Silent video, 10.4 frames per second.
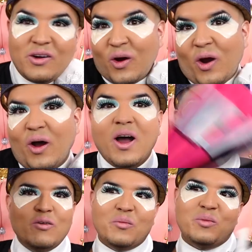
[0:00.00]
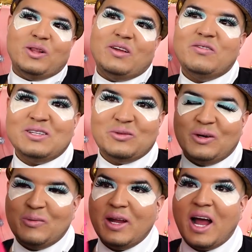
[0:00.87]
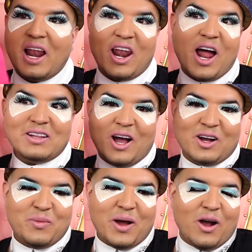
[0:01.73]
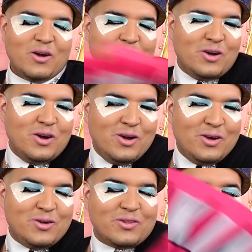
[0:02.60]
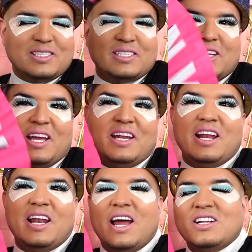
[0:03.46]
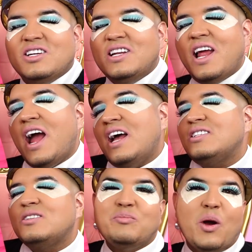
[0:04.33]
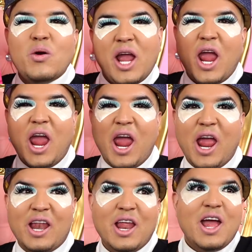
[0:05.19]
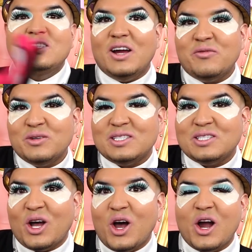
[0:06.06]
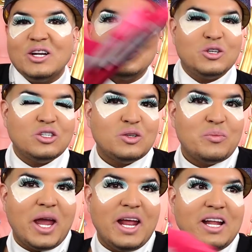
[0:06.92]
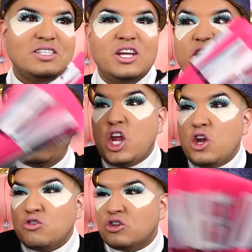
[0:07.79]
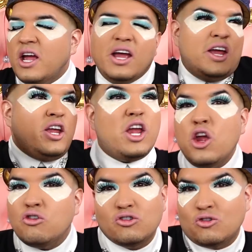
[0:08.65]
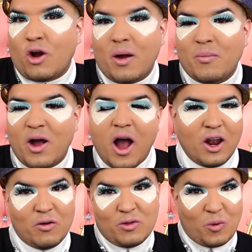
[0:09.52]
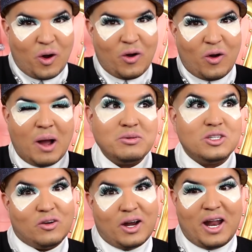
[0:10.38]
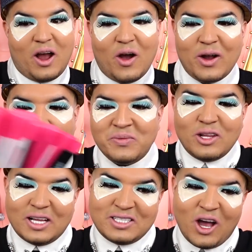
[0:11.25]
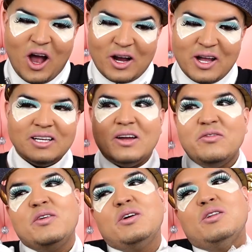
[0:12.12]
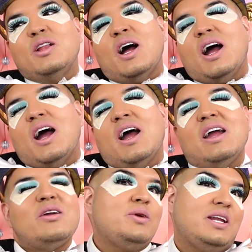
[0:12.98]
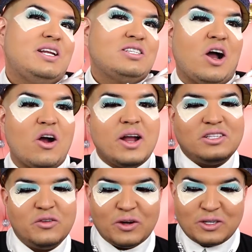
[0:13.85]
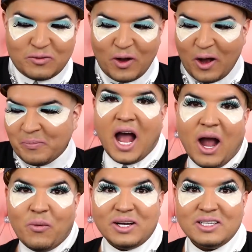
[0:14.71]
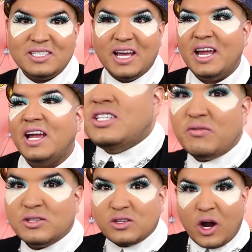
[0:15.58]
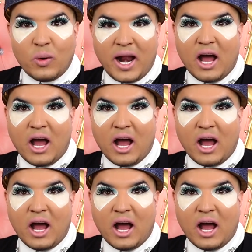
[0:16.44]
girl, you won't believe this one. We got a lot to talk about. Ooh, the skinny legend has spoken. Jeffree Star, Trisha Paytas, huge huge drama all over the world, girl. I'm shook right now. Okay, so let's talk, because I feel like we need to talk. Okay, so first of all, I want to say Jeffree Star went